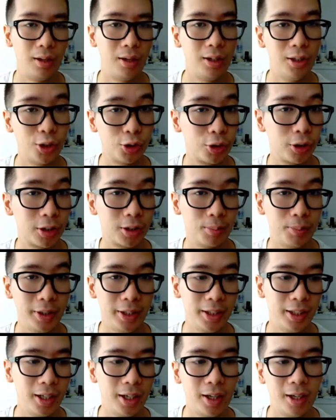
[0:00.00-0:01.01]
And trust
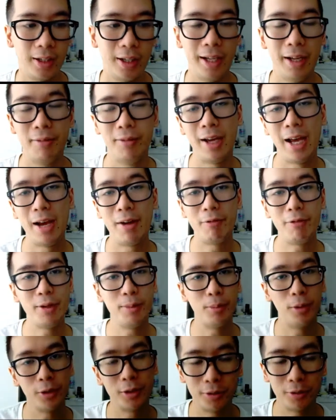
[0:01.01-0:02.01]
me, they have every
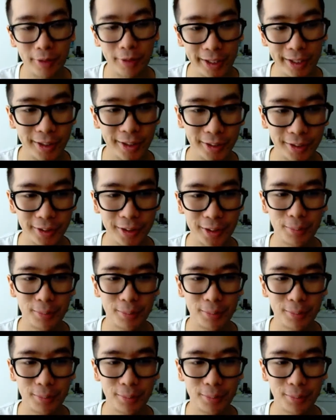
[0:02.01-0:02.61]
motivation